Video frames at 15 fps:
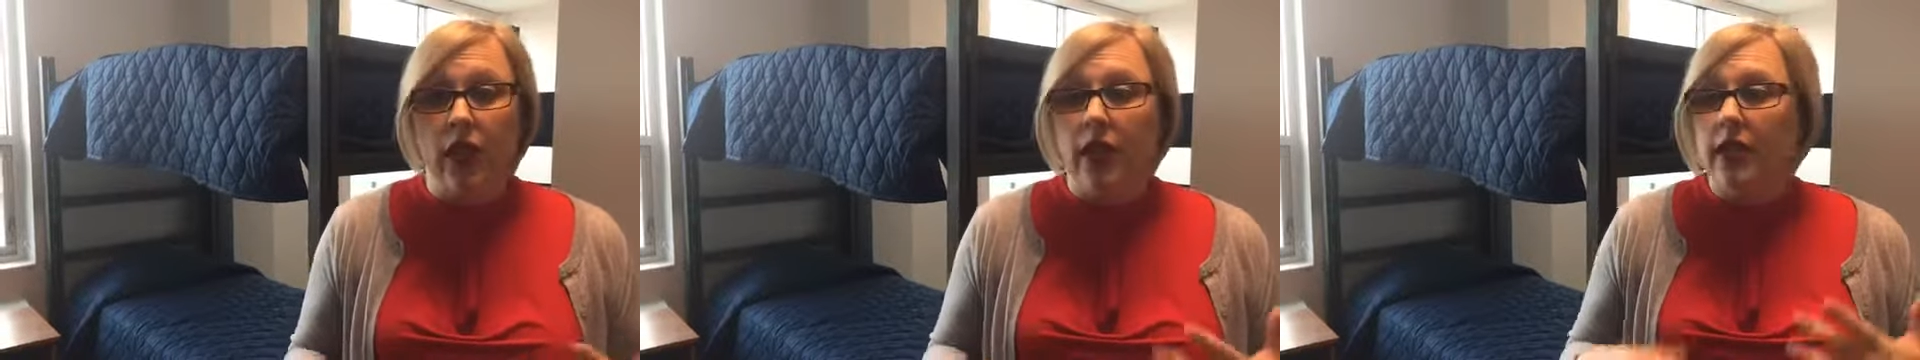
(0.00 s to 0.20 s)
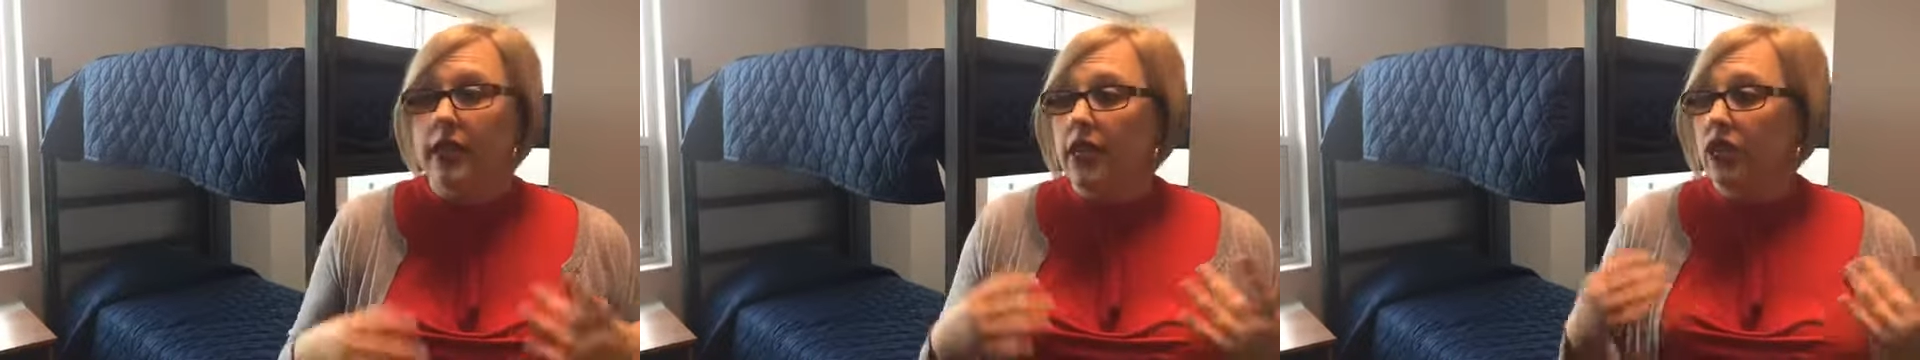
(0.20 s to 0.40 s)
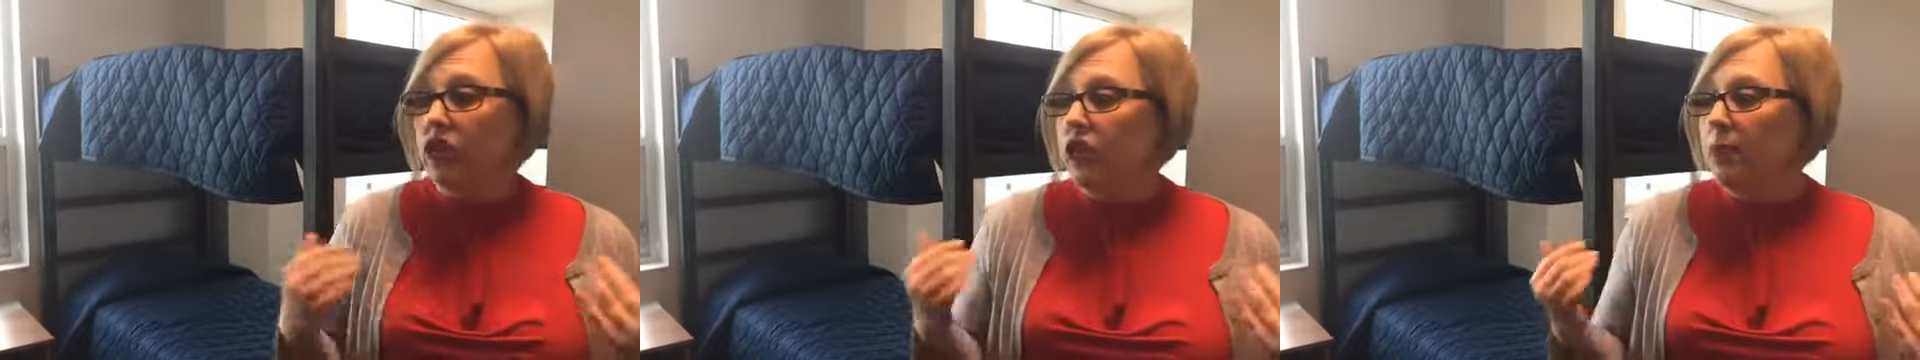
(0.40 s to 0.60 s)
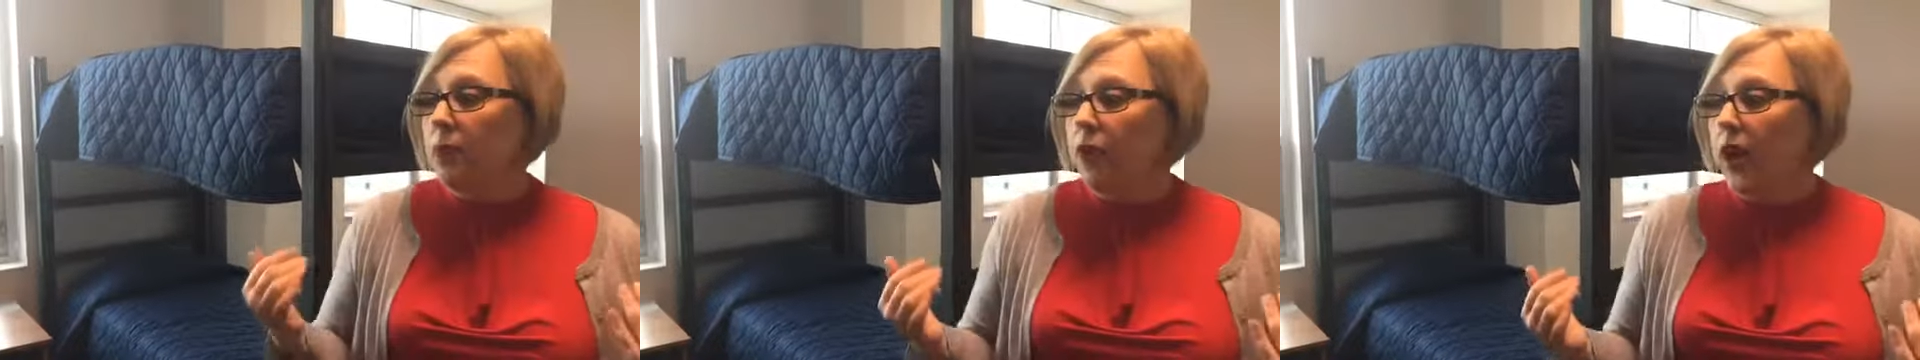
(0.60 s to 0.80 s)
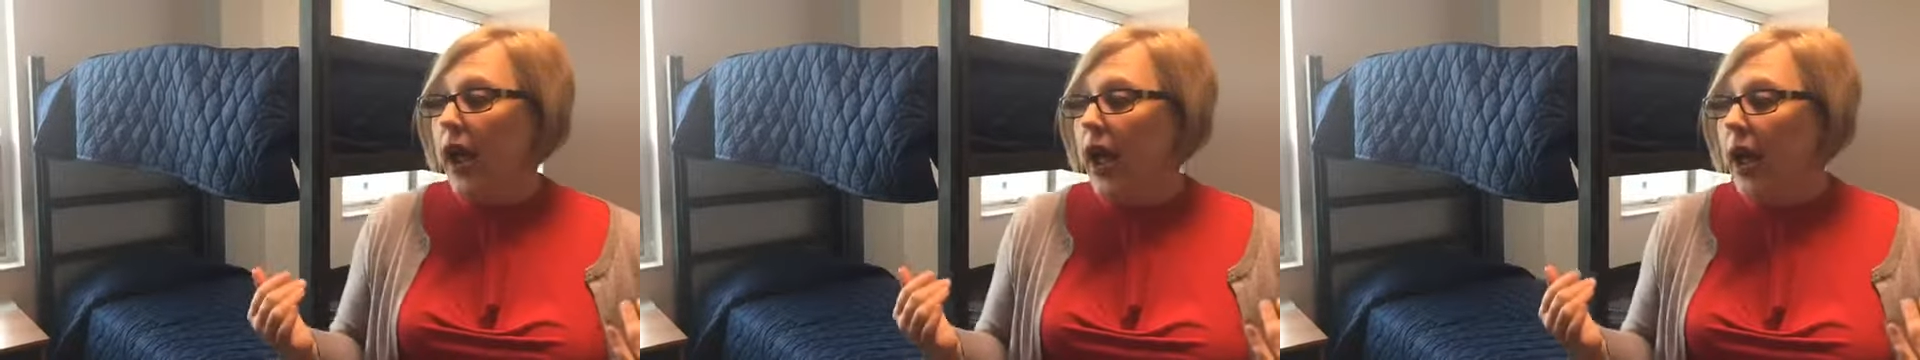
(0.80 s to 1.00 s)
such as
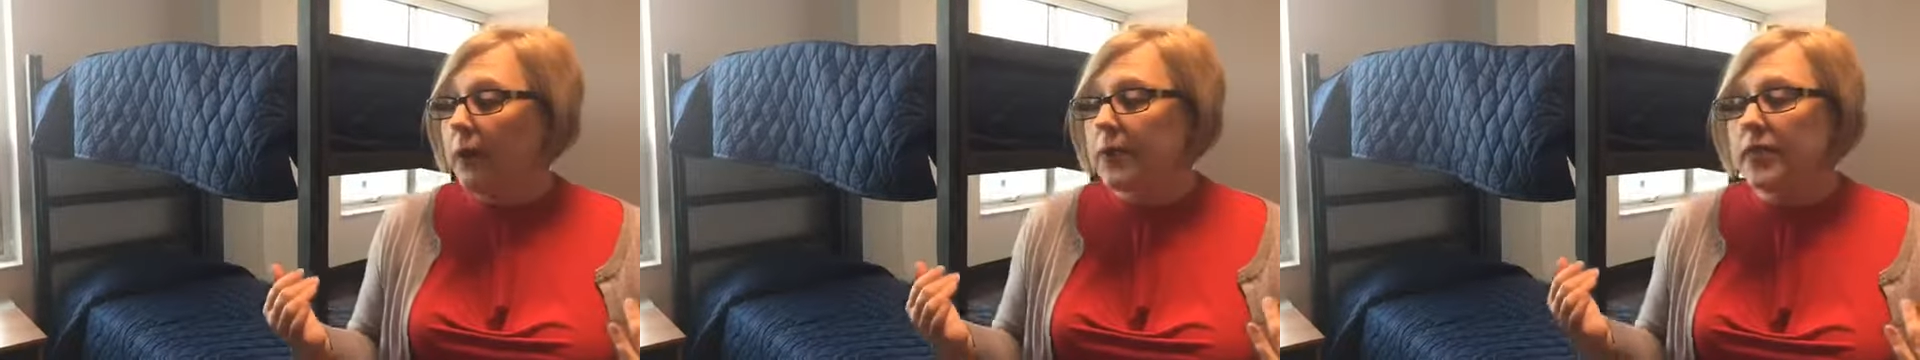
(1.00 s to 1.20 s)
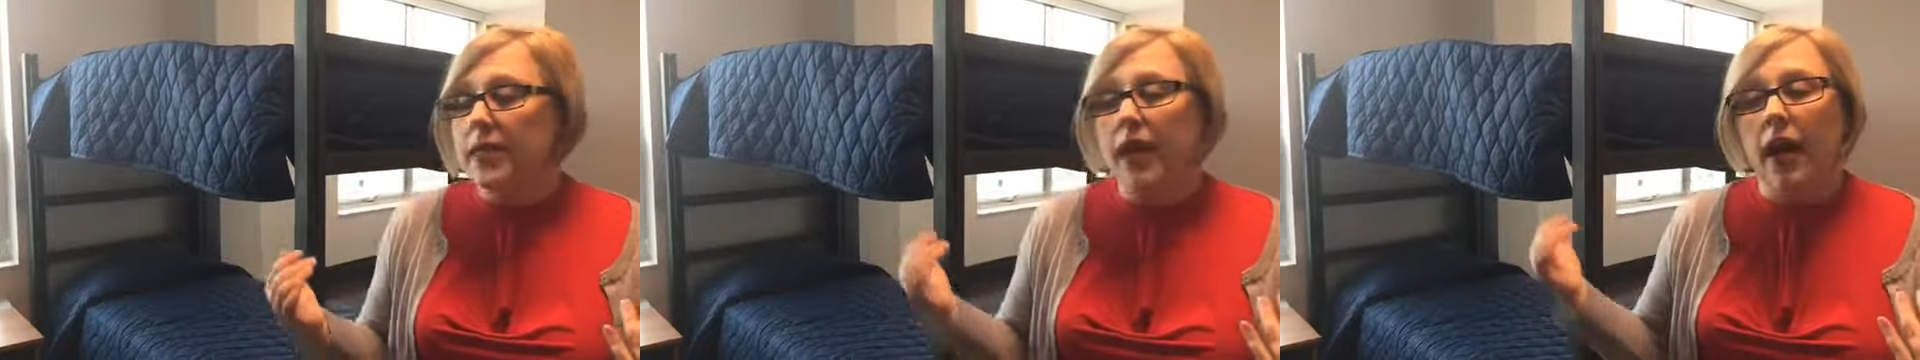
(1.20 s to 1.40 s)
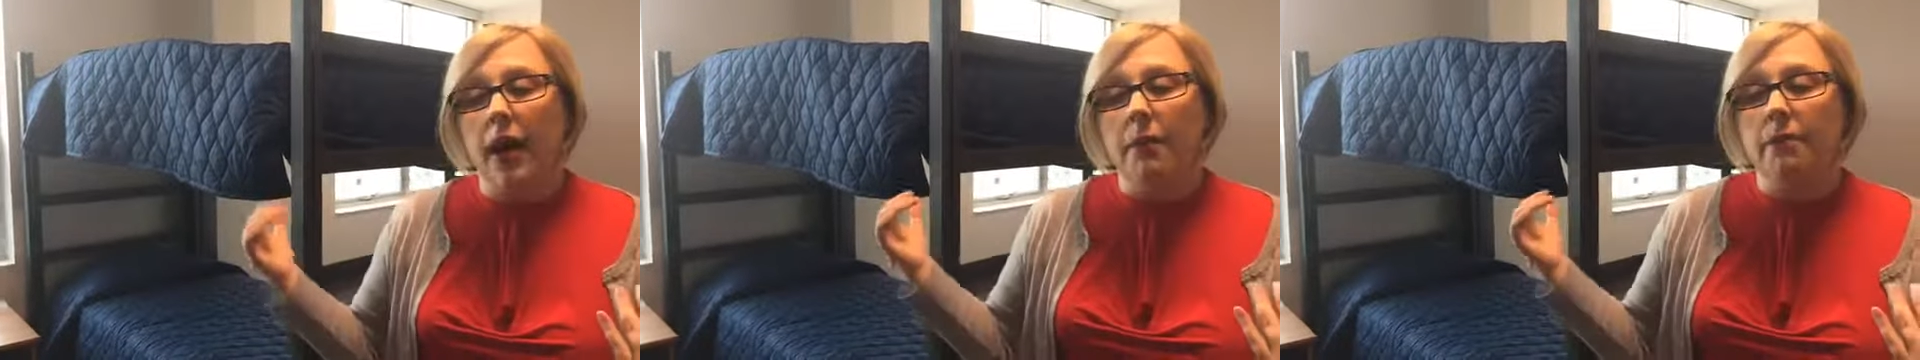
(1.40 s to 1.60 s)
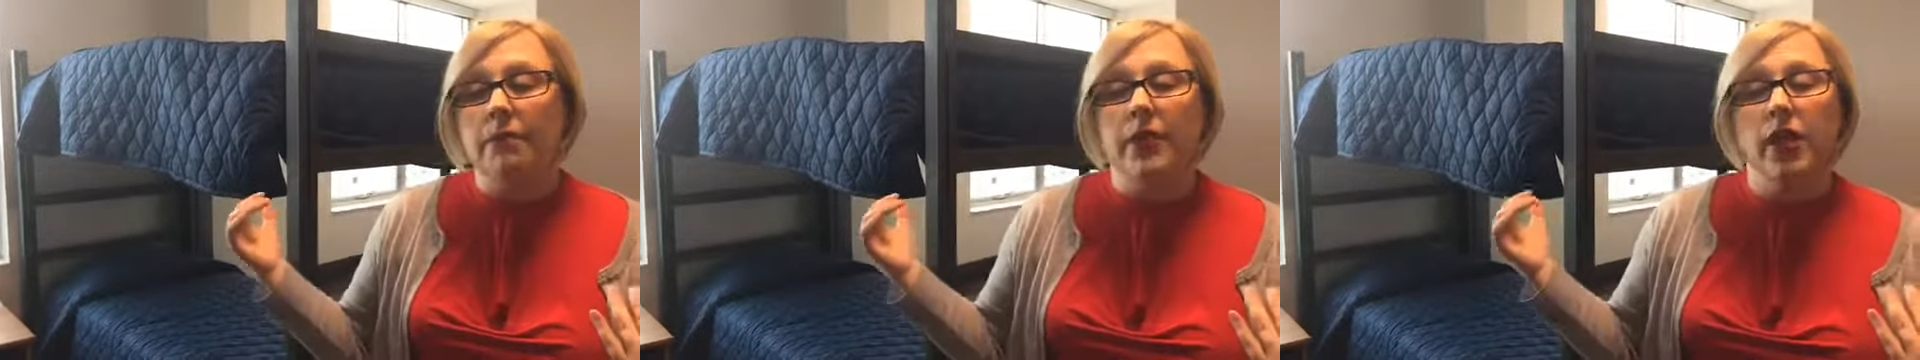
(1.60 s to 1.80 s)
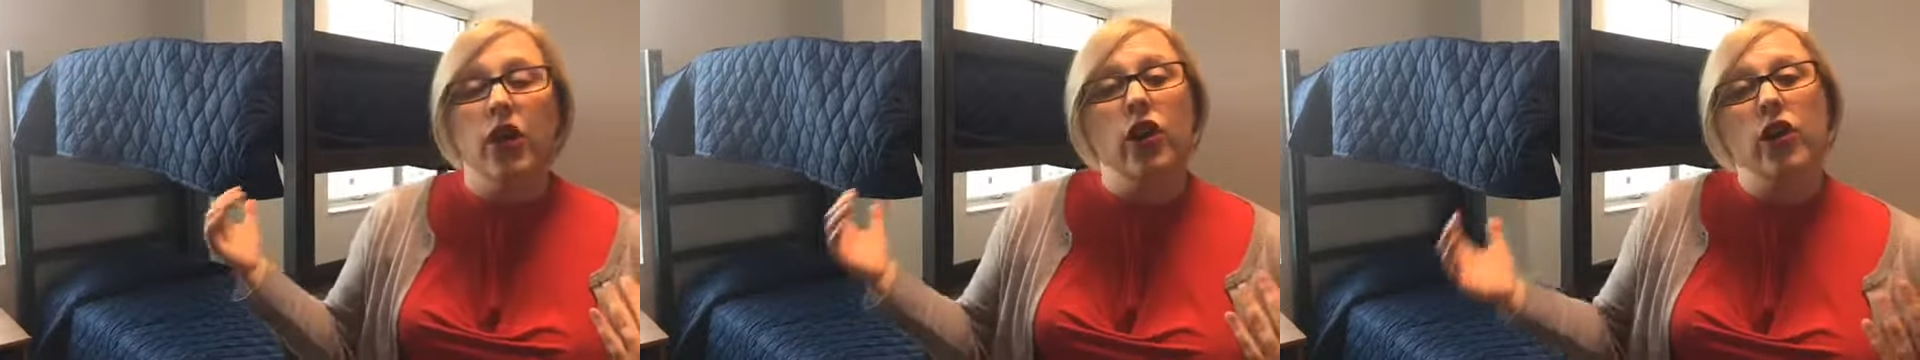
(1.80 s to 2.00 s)
perhaps
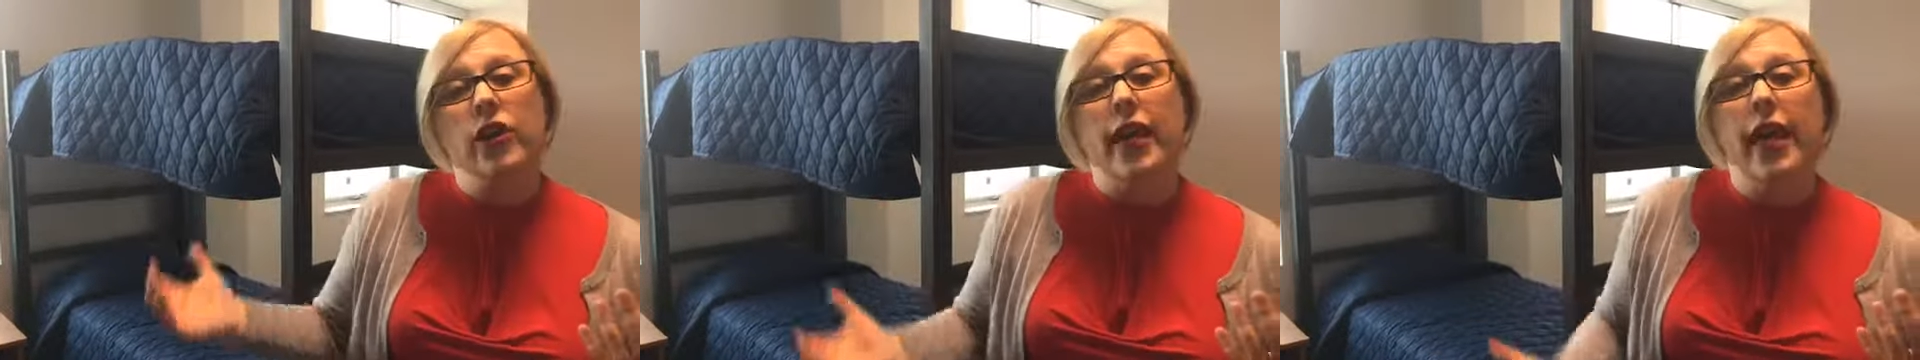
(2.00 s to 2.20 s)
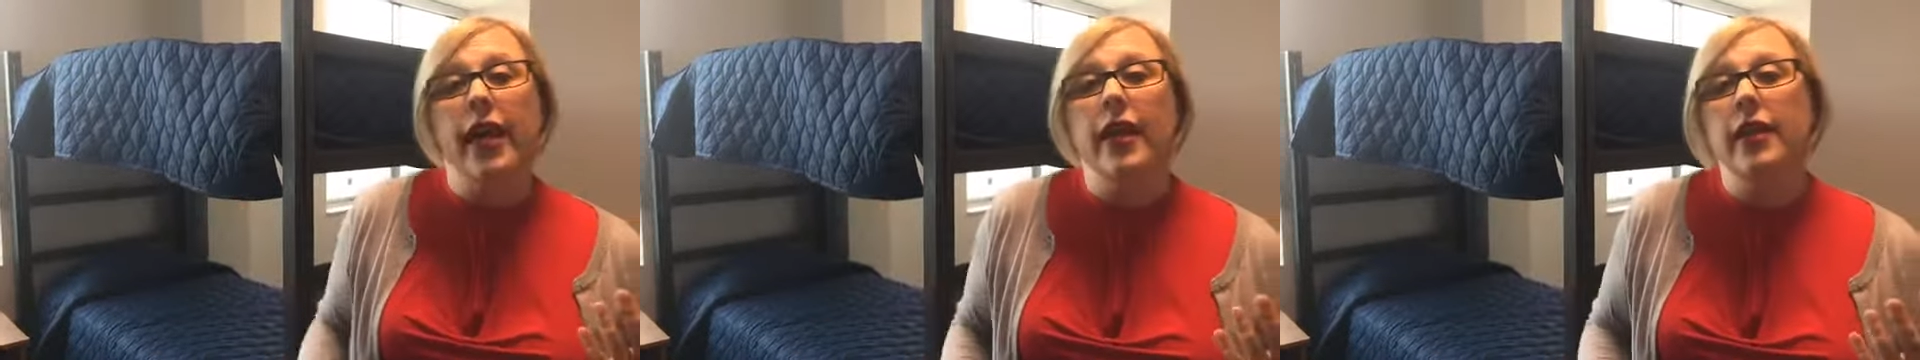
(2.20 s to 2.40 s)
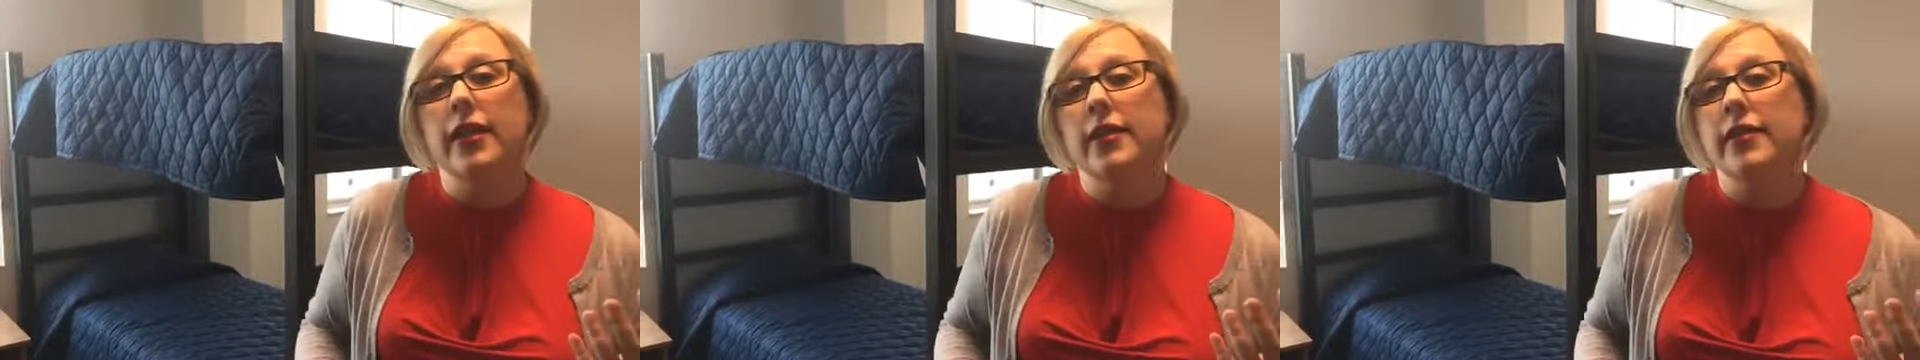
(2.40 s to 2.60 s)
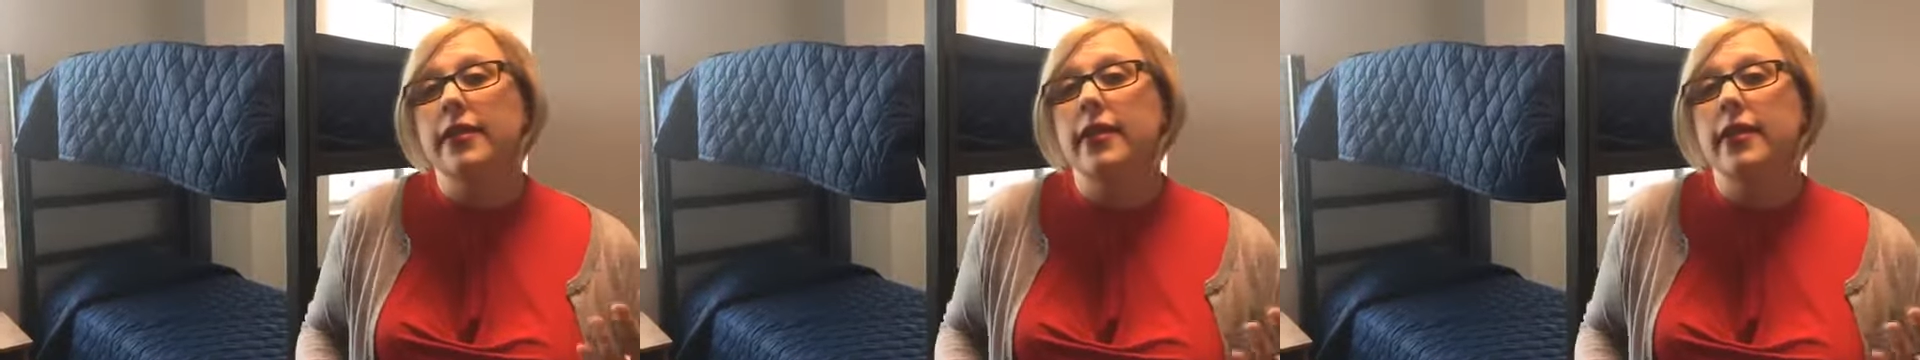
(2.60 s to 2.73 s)
the hurricanes